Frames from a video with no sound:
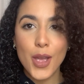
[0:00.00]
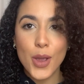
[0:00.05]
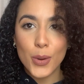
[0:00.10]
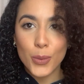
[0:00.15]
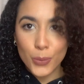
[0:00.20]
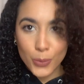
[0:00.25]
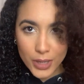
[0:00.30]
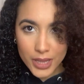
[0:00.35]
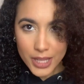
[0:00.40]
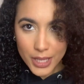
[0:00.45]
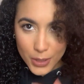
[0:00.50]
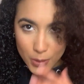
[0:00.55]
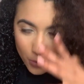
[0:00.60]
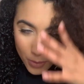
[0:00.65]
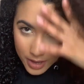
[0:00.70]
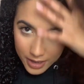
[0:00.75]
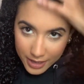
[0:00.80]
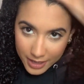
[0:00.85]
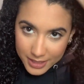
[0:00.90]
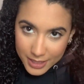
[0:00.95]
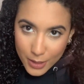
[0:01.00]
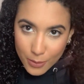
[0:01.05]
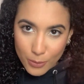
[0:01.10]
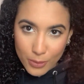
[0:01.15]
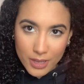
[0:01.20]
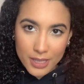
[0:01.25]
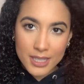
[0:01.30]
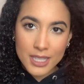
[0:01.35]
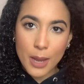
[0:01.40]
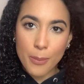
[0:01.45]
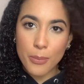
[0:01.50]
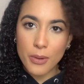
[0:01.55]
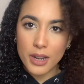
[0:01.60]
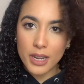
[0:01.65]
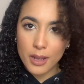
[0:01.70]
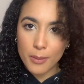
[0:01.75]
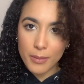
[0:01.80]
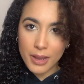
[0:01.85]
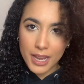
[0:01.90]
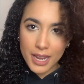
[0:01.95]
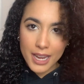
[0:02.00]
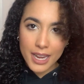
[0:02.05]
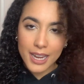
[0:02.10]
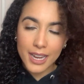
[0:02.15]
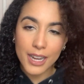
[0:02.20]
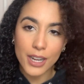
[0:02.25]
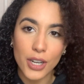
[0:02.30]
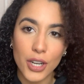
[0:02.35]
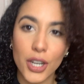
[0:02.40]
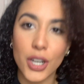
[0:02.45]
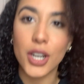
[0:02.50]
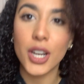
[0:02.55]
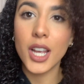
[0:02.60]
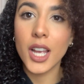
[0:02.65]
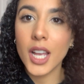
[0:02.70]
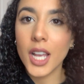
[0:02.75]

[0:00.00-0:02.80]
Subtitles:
really quick as I was separating my hair.